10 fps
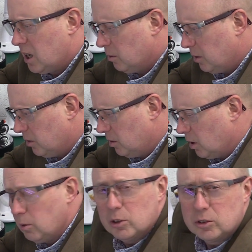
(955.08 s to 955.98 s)
with
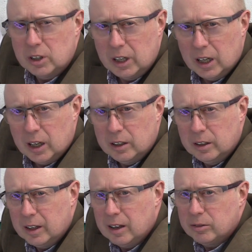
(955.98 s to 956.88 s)
no dust in it,
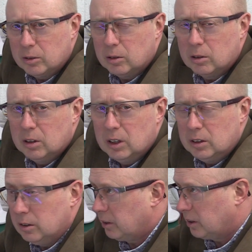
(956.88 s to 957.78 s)
and therefore
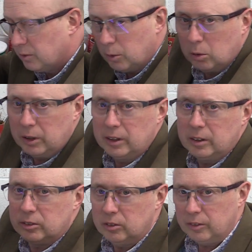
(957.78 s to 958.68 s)
nothing's
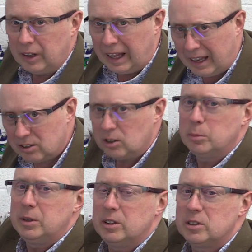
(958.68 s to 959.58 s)
falling, the air's not
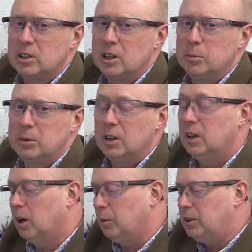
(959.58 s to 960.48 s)
been disturbed.
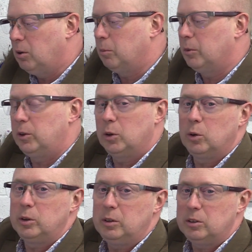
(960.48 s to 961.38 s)
And when you open the
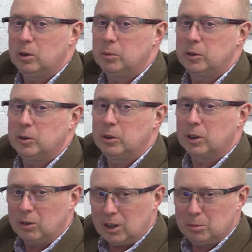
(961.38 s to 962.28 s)
door, you need to open the door
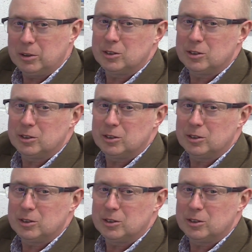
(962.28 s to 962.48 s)
incredibly